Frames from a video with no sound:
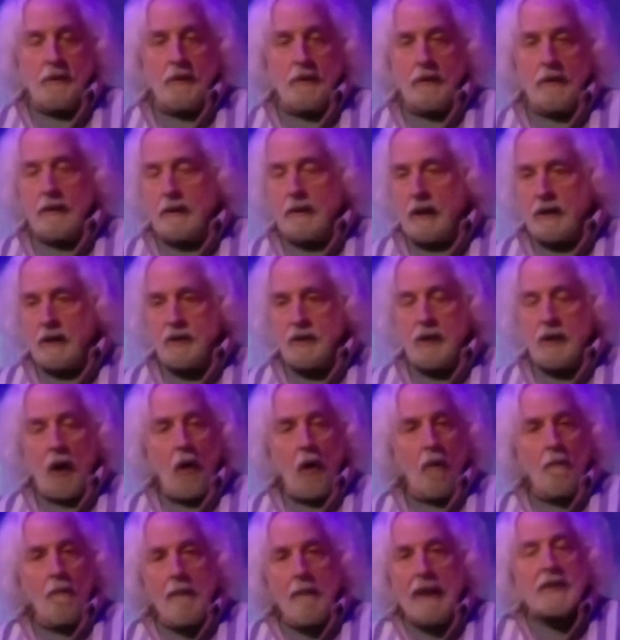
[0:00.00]

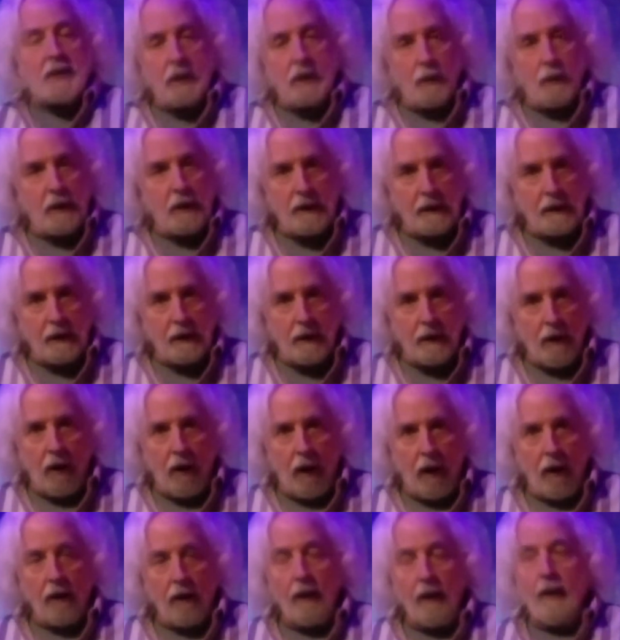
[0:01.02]
messing with it at
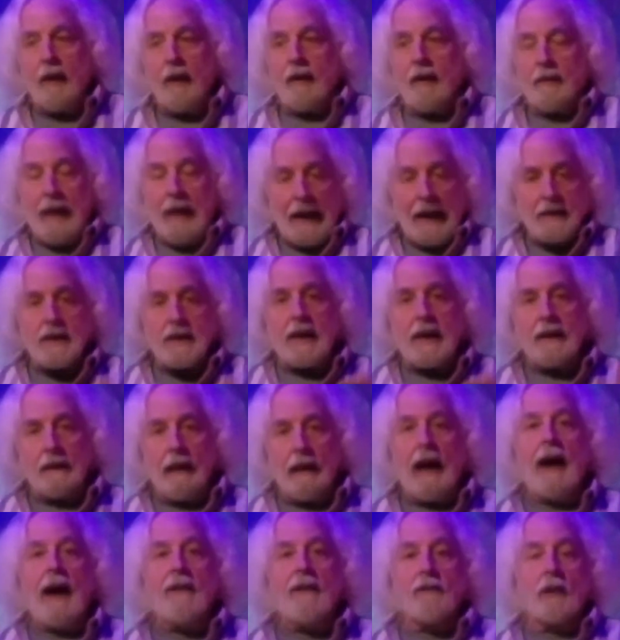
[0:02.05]
all. That's a
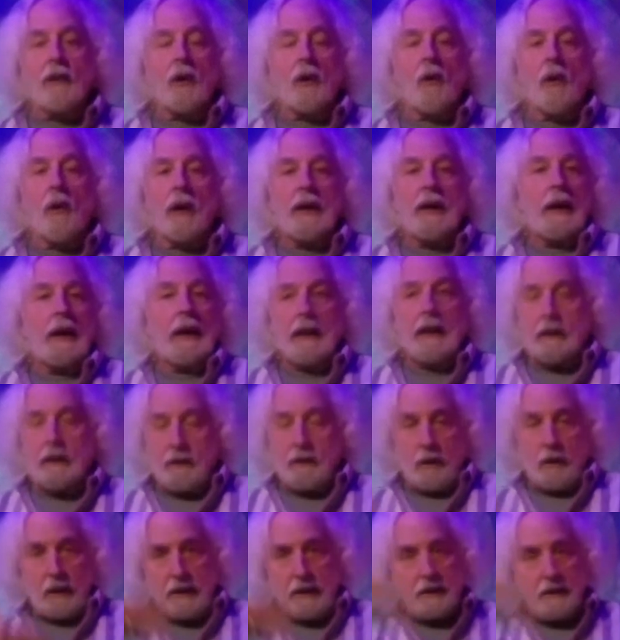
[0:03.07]
live recording.
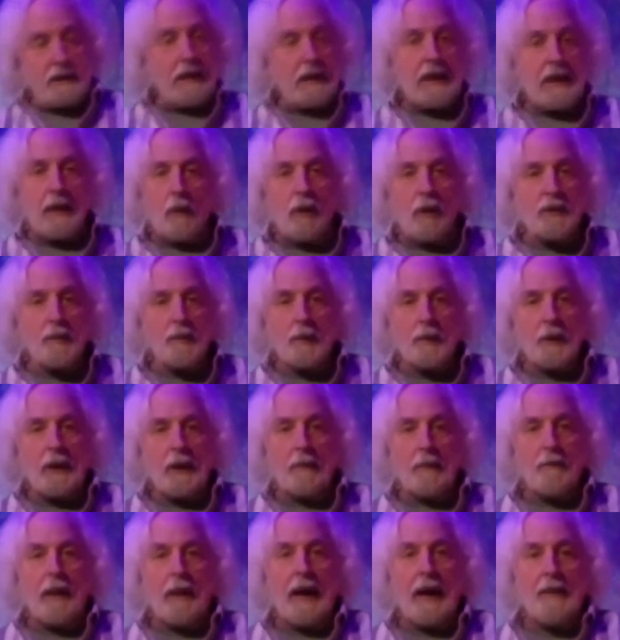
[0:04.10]
You can see it wasn't put
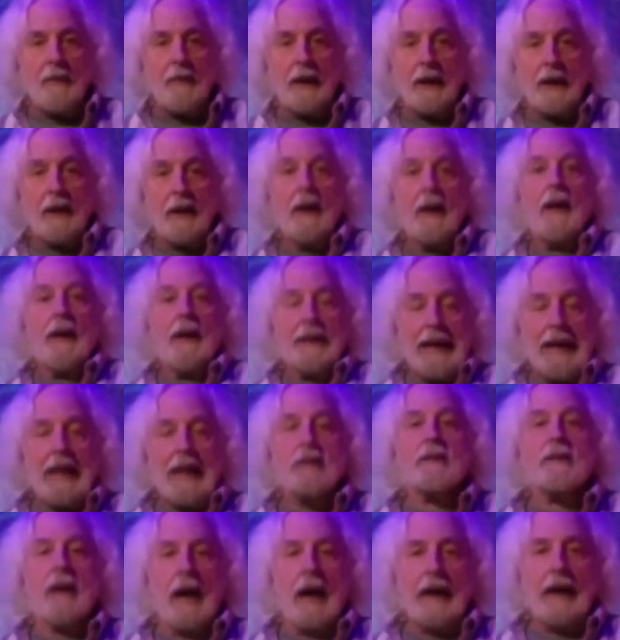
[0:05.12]
up by me.
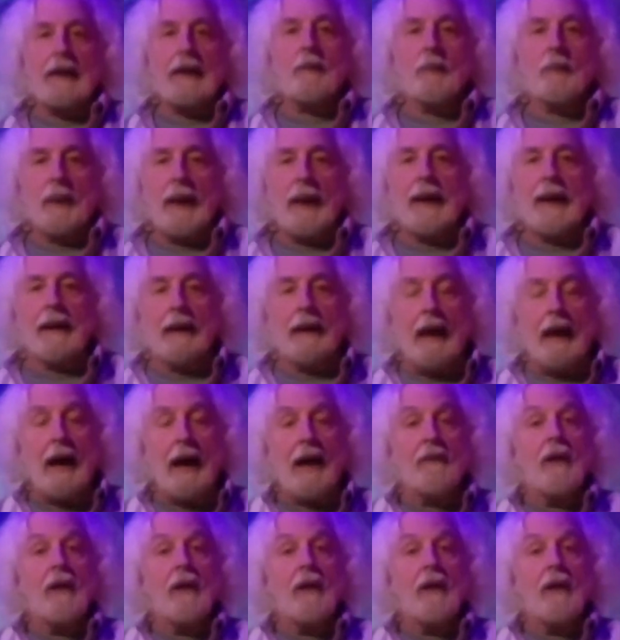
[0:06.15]
Yes, I can play it live.